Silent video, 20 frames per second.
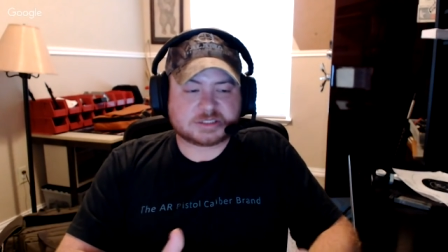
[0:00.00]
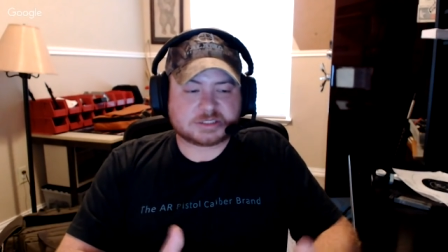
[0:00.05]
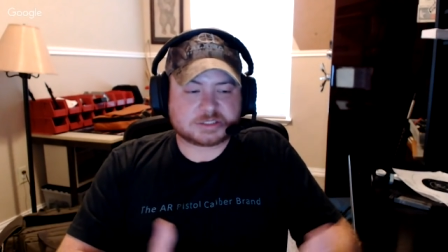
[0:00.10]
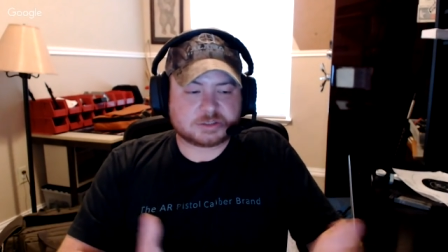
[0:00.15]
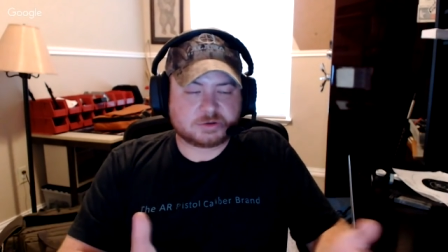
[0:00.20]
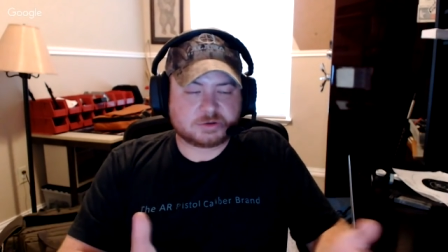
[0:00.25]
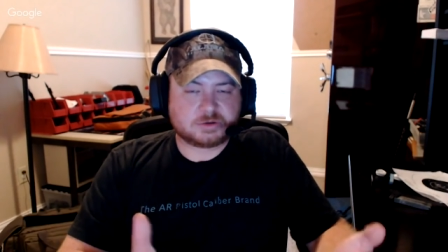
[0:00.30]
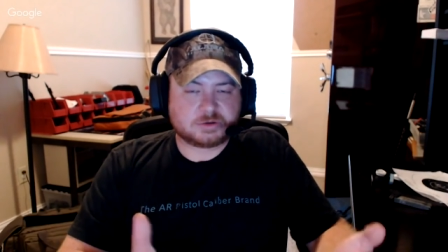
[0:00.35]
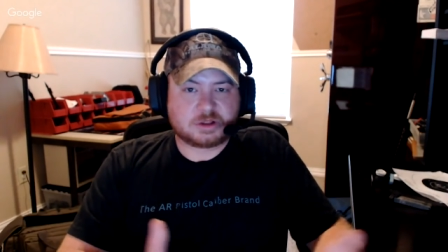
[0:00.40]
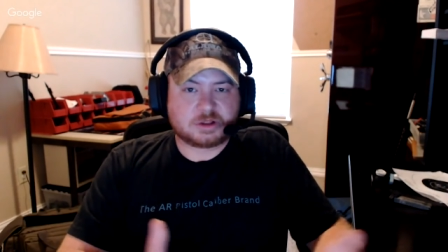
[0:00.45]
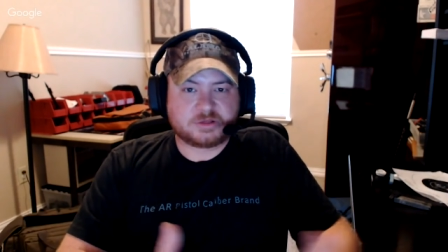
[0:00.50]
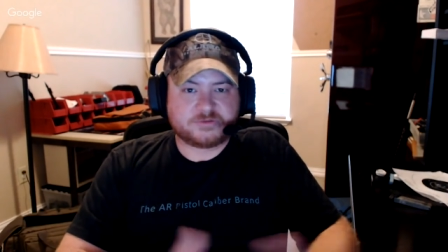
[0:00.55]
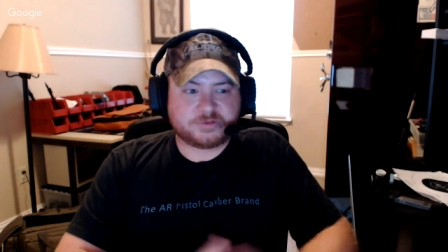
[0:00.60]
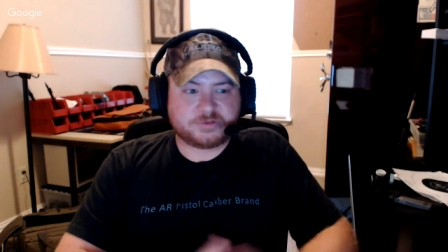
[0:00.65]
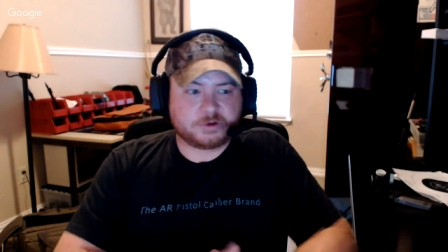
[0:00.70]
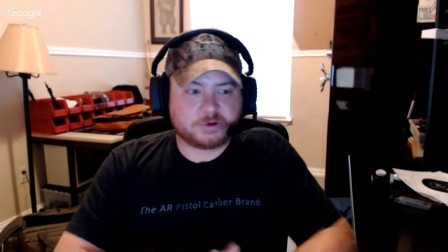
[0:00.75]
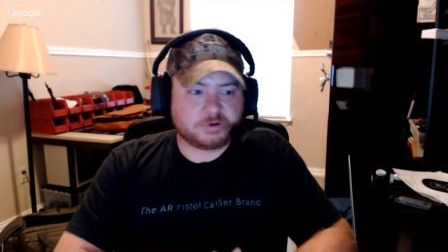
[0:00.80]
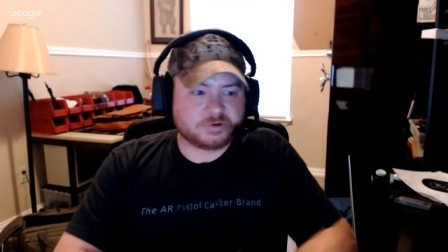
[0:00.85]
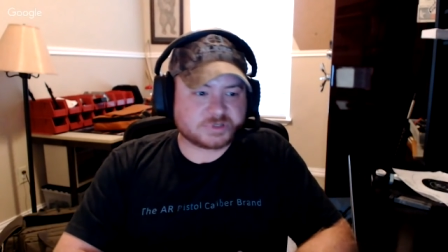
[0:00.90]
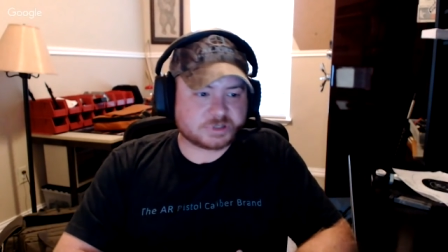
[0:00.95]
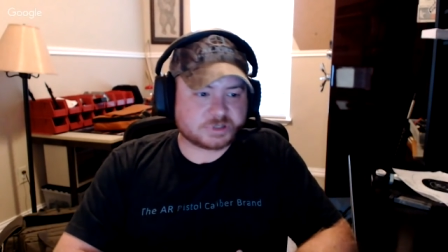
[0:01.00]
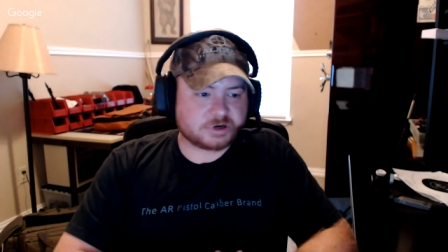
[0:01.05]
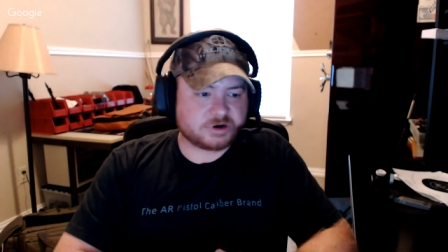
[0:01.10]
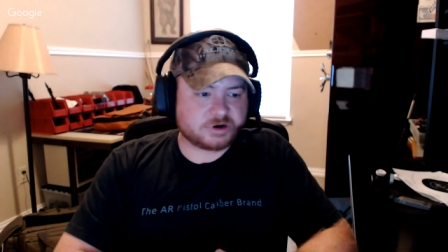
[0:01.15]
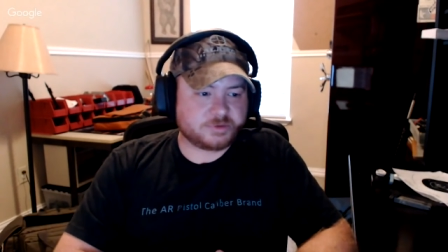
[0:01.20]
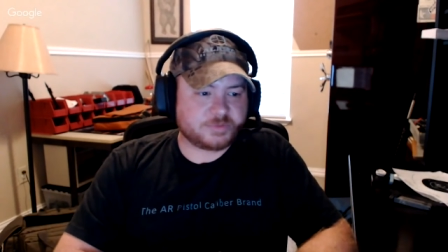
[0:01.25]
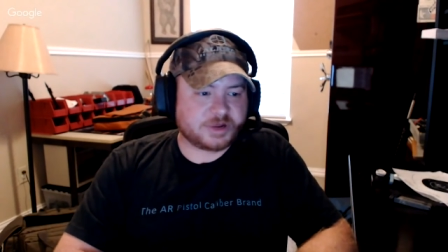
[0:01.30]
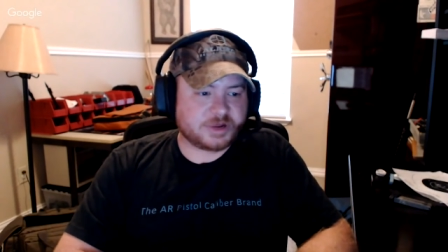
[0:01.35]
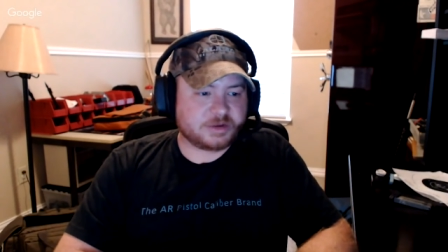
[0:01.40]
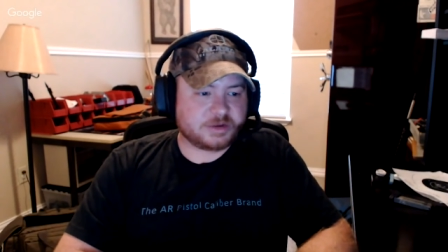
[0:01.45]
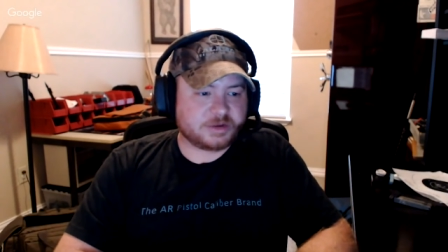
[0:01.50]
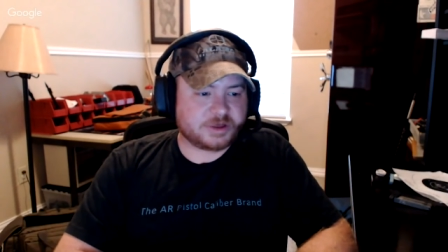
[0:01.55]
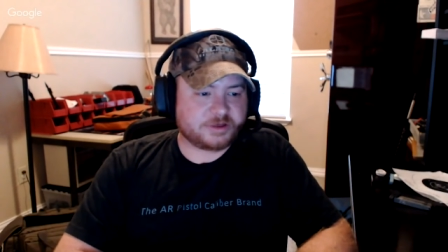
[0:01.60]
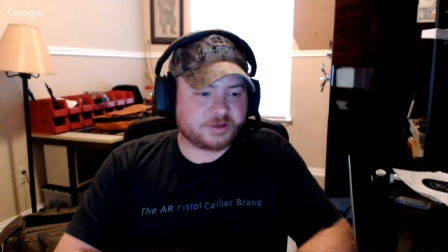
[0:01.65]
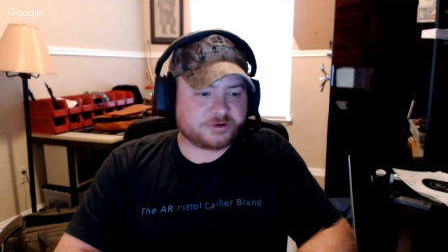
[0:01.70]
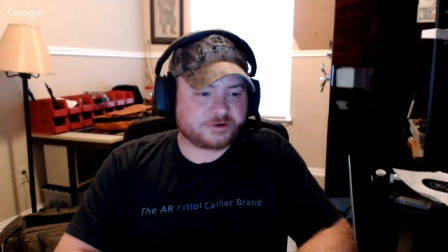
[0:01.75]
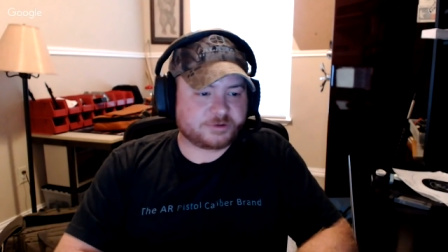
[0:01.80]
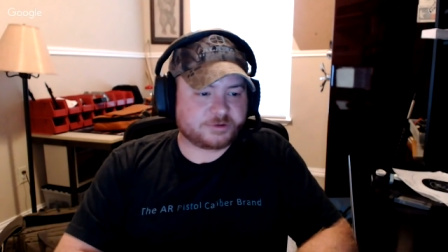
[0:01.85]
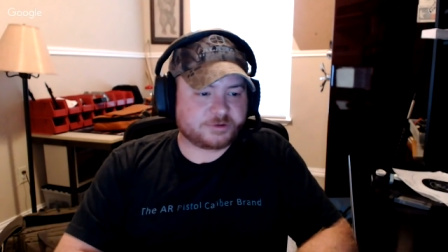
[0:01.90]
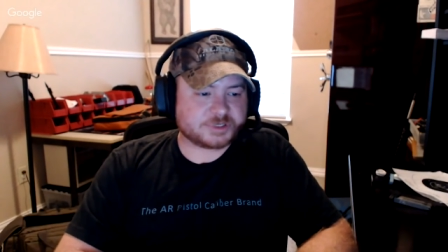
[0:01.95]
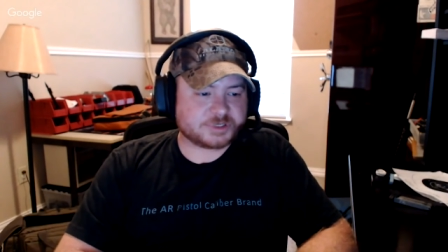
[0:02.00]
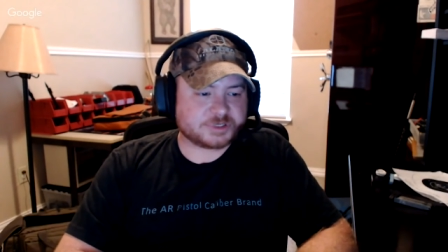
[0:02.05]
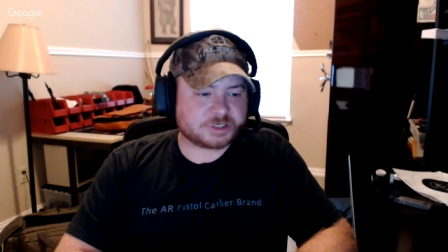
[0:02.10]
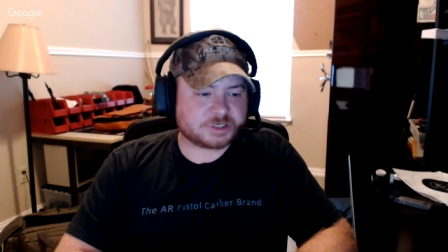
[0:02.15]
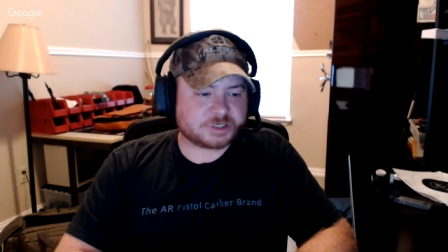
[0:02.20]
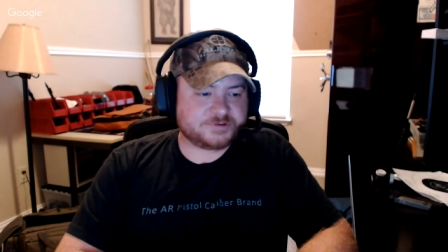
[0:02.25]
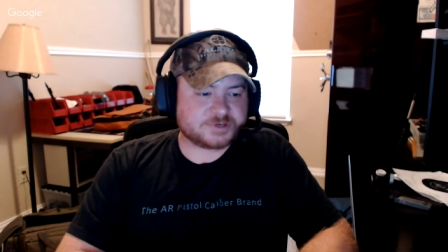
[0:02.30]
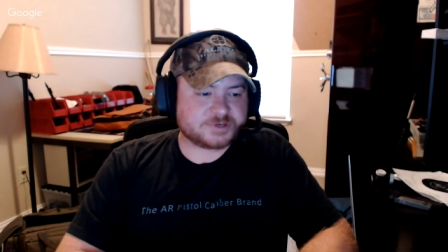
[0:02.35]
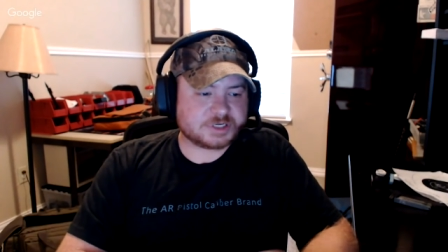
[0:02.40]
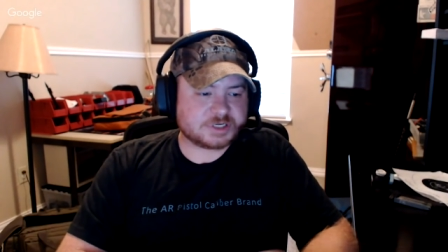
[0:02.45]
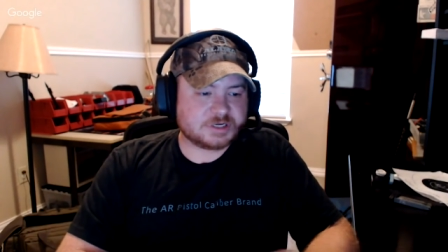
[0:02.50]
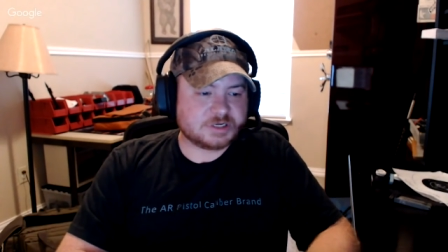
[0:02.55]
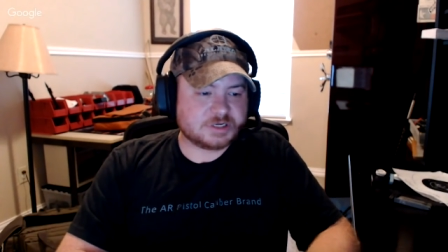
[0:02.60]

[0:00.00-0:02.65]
So all of those are banned by the terms of service.